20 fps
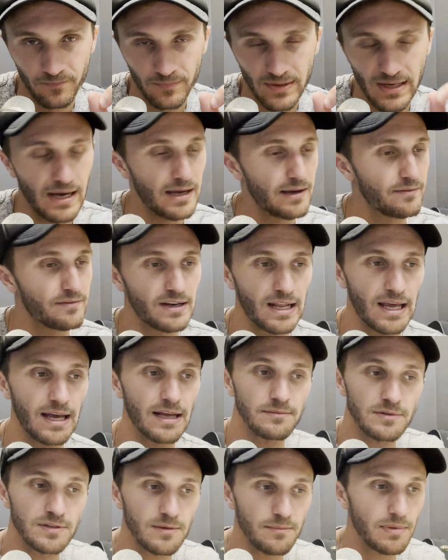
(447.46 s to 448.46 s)
I even
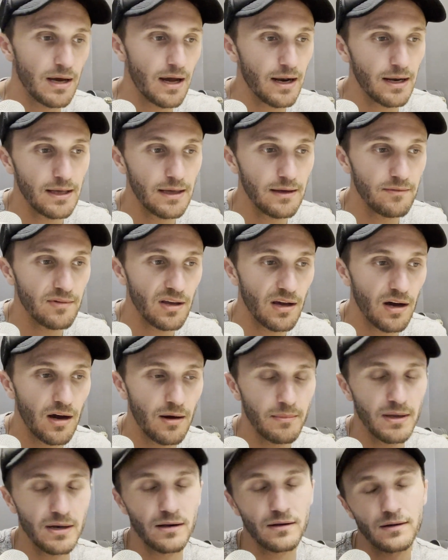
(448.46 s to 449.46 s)
had somebody
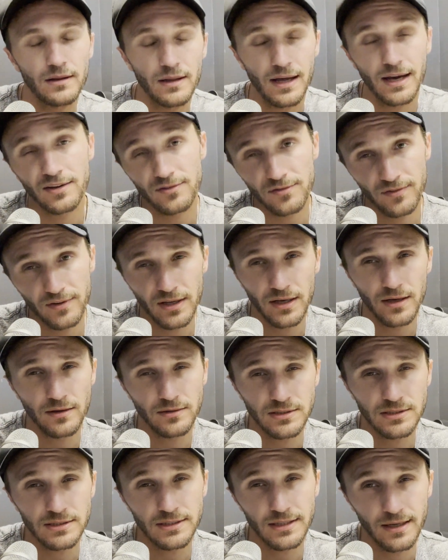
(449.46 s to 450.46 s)
comment on a last video
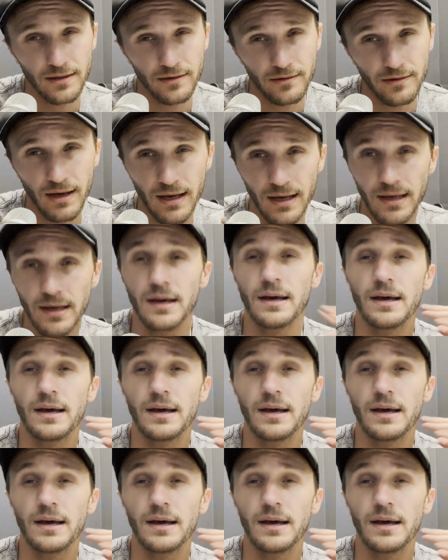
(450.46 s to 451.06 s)
just the other day,